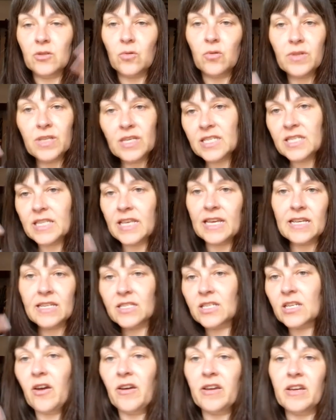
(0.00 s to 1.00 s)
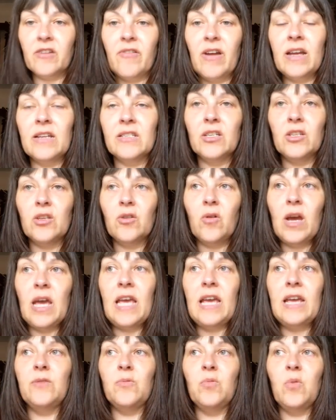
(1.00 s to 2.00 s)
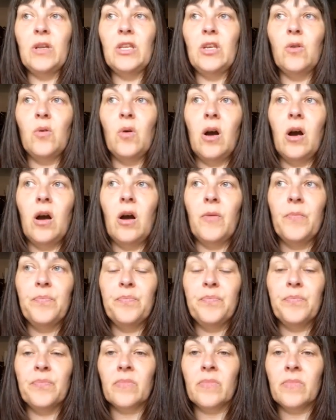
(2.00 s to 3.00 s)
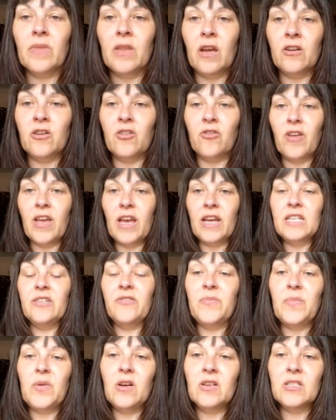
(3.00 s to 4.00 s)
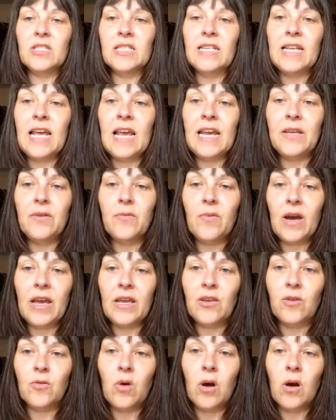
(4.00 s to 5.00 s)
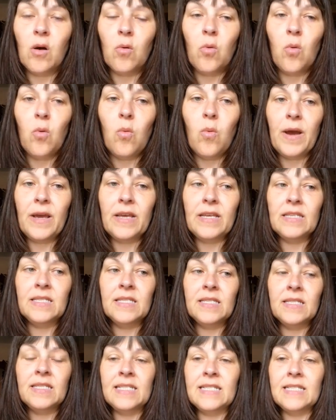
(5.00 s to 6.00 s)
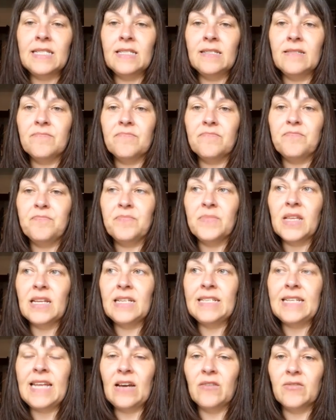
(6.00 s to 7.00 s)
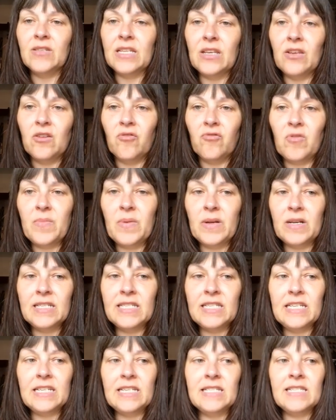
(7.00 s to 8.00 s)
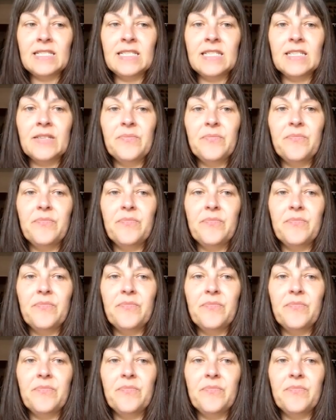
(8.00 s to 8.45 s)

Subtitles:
all these things going around in your head when you are a creative person anyway. You are always doubting your abilities,